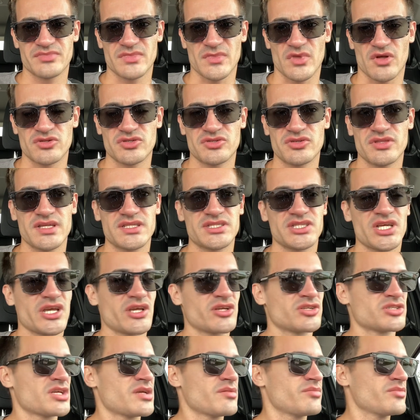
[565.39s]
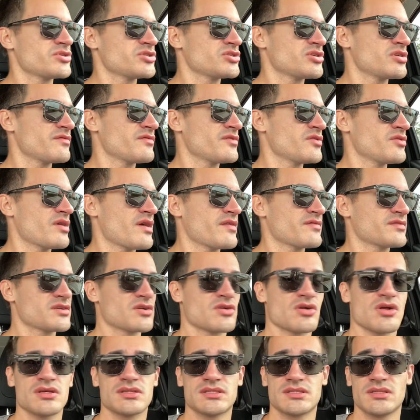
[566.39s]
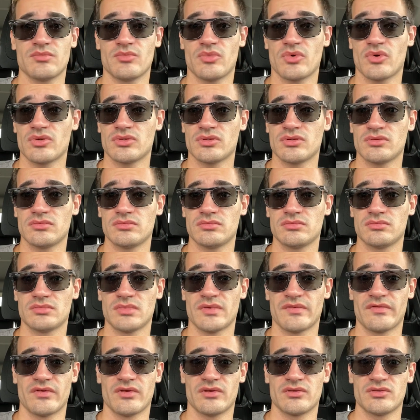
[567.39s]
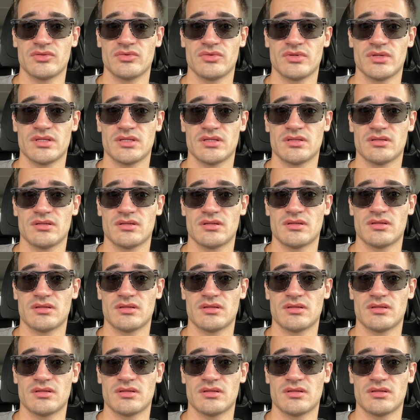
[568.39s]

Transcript: Or do they check your temperature if you have to cross the border? If you're doing...